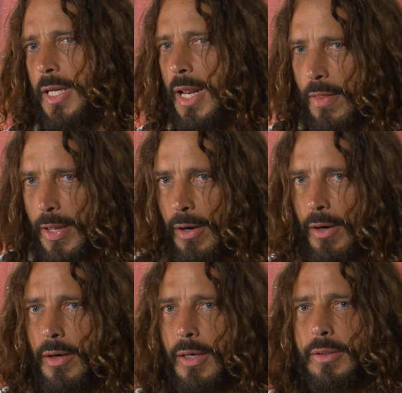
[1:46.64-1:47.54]
Yeah, they
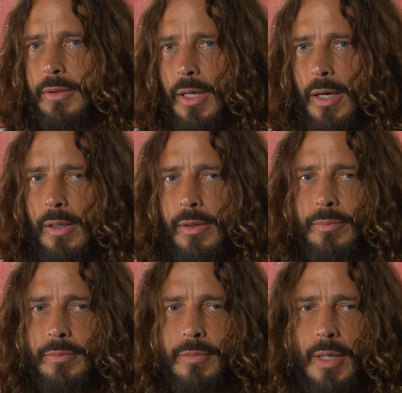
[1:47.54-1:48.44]
are.
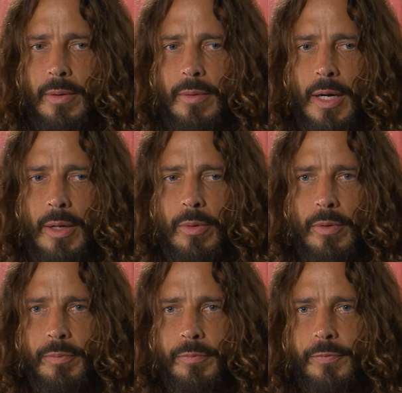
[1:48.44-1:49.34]
I
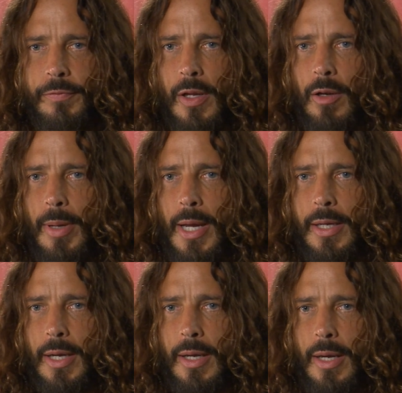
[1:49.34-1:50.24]
will funnel
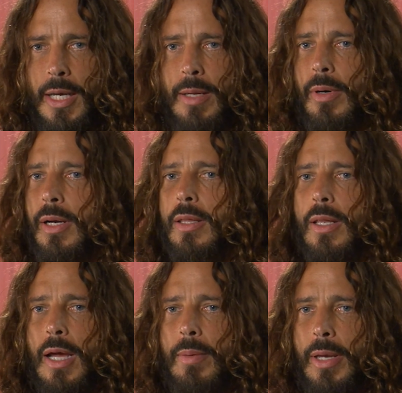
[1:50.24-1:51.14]
back any money
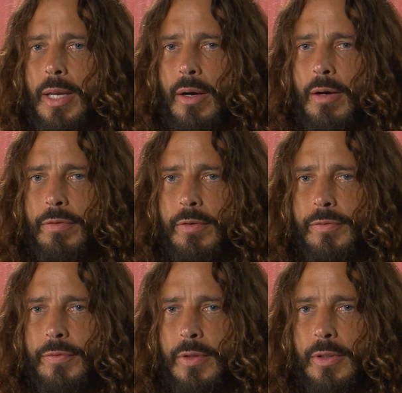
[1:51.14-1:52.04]
that I make off
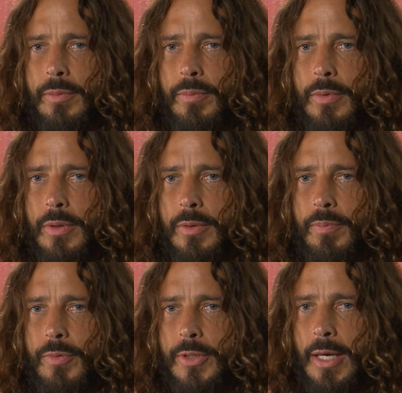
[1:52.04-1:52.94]
of the
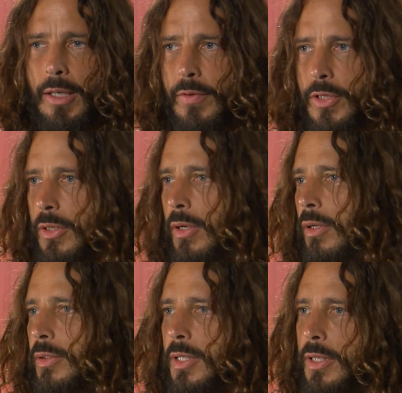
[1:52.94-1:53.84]
sale of the
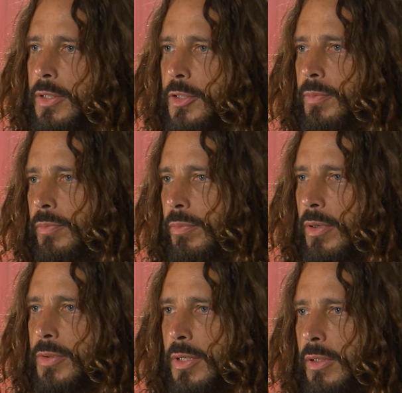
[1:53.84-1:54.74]
song to his
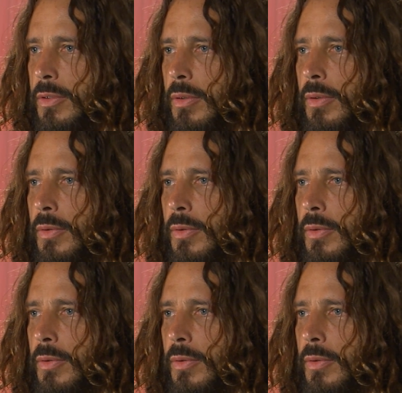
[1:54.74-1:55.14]
proceeds.